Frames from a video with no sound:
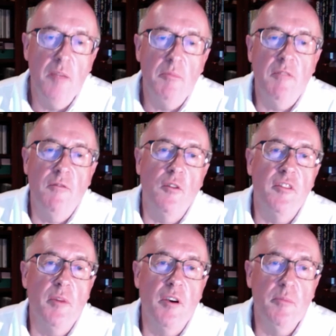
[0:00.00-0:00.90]
before
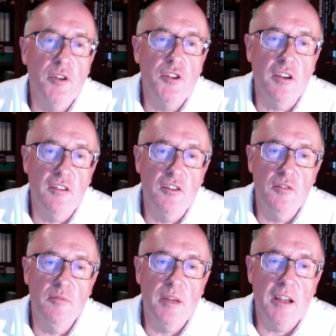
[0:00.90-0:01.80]
sperm
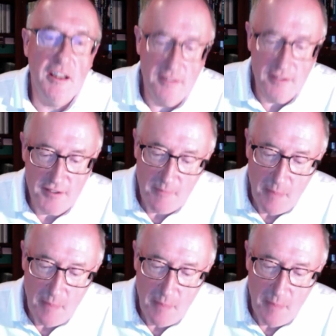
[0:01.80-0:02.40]
production begins.